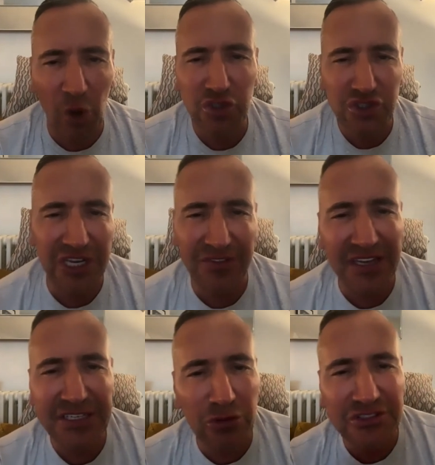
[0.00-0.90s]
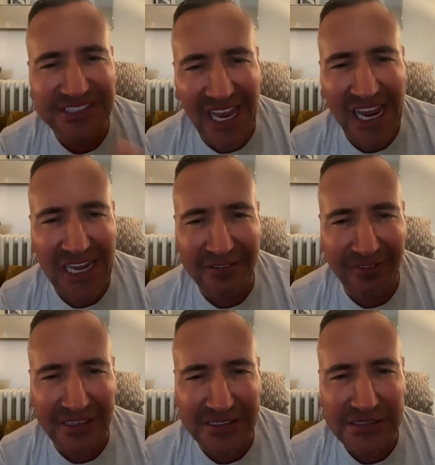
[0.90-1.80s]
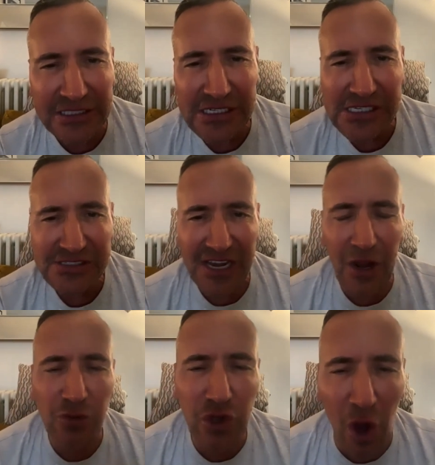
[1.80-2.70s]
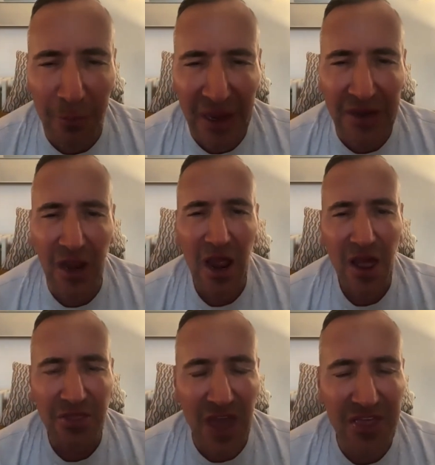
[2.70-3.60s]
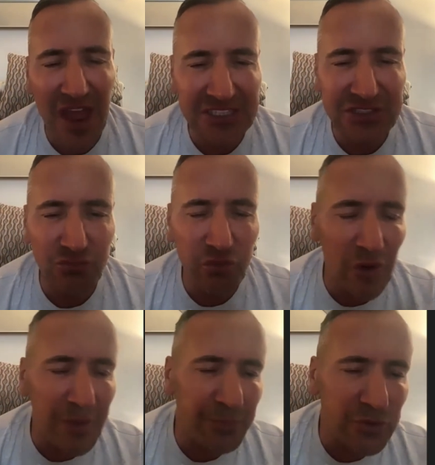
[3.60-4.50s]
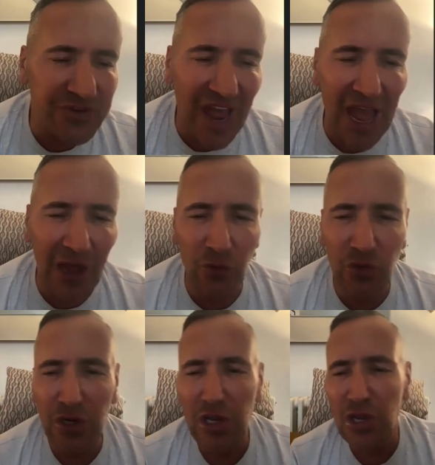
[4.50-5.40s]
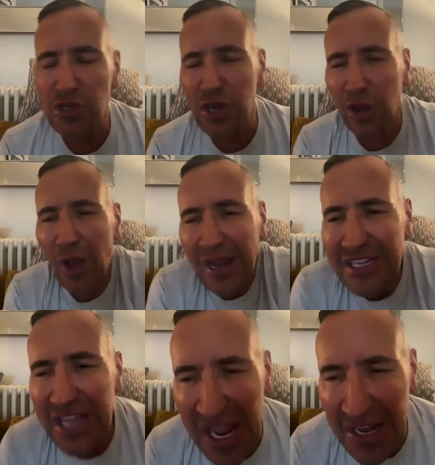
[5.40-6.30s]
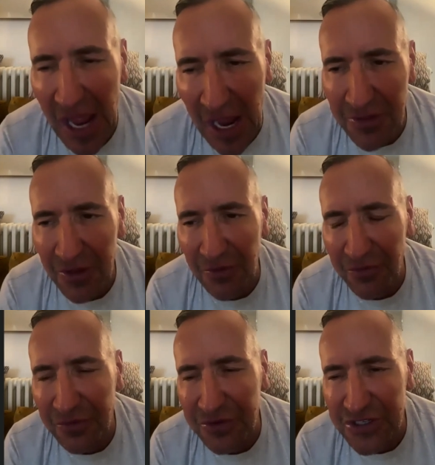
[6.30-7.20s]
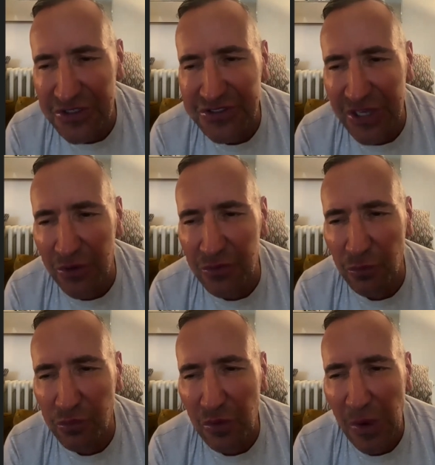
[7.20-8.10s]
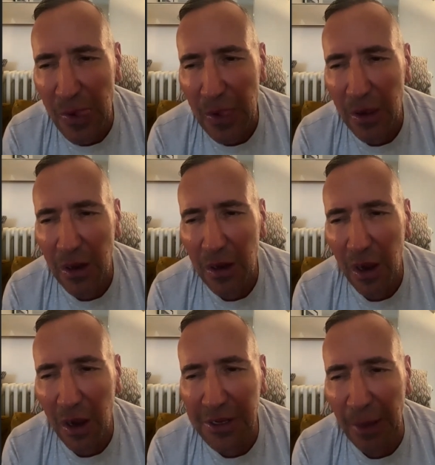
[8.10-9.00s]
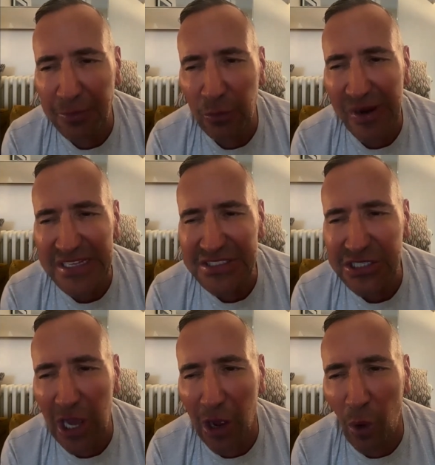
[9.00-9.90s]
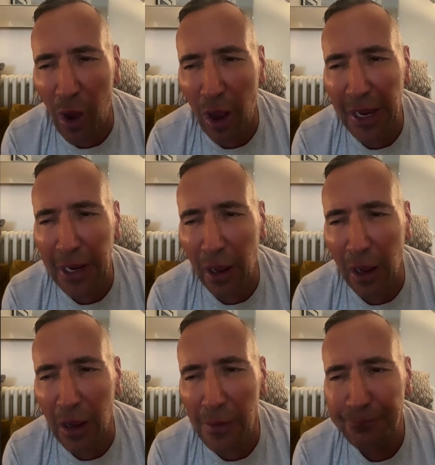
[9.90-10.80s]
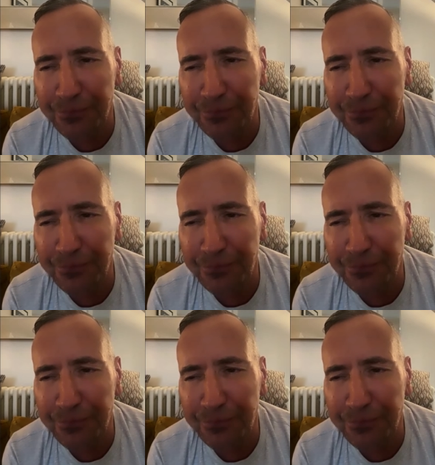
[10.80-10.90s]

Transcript: watching. They don't say anything. They don't comment. They're there to rip you down, you know. And just so, a couple of weeks ago, I